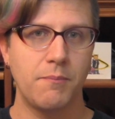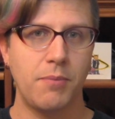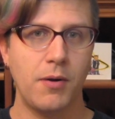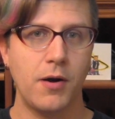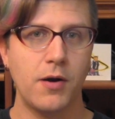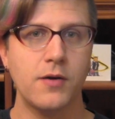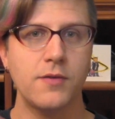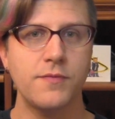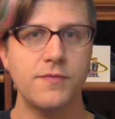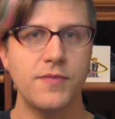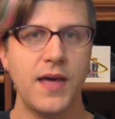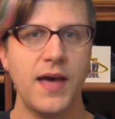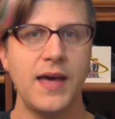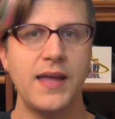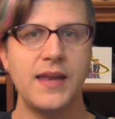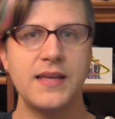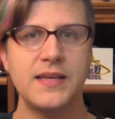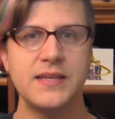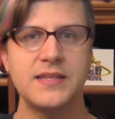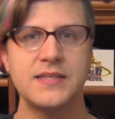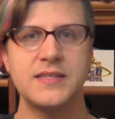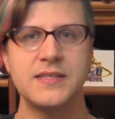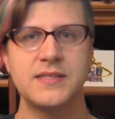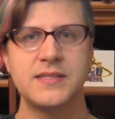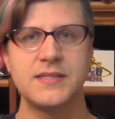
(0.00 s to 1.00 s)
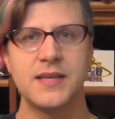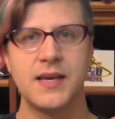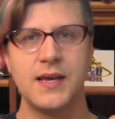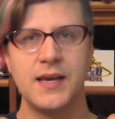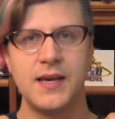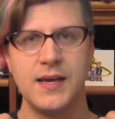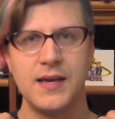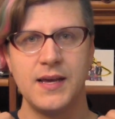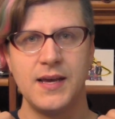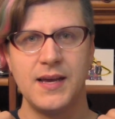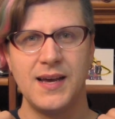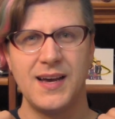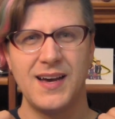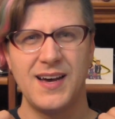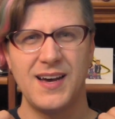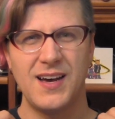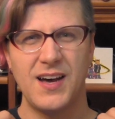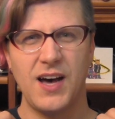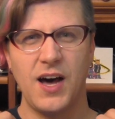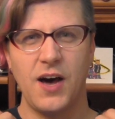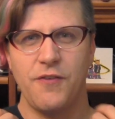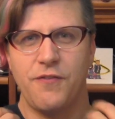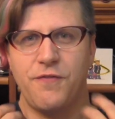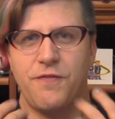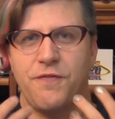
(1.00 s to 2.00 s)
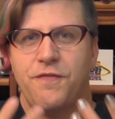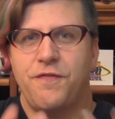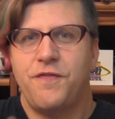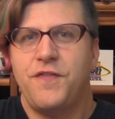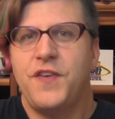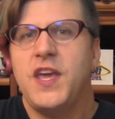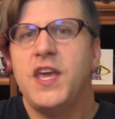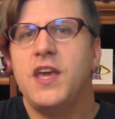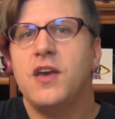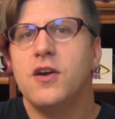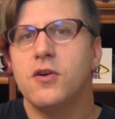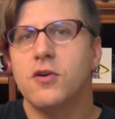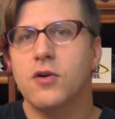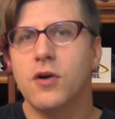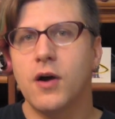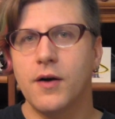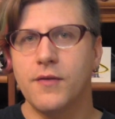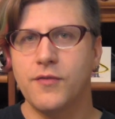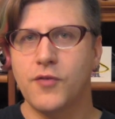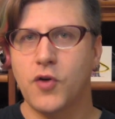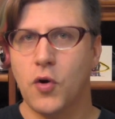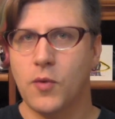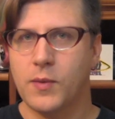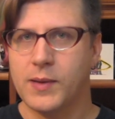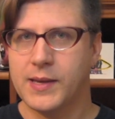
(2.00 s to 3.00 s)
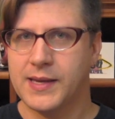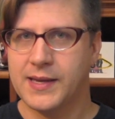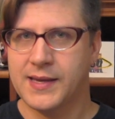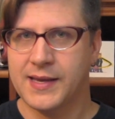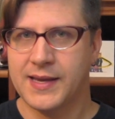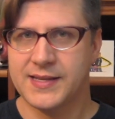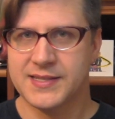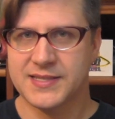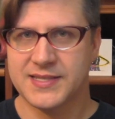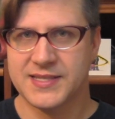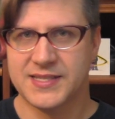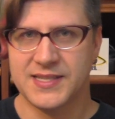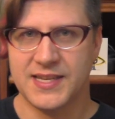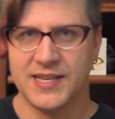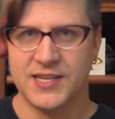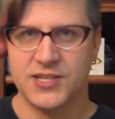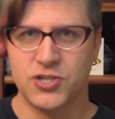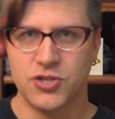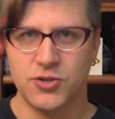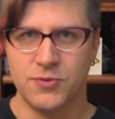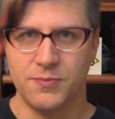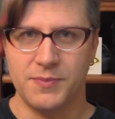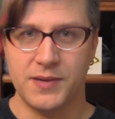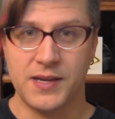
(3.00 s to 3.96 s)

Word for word: part of that is a fear of going against nature.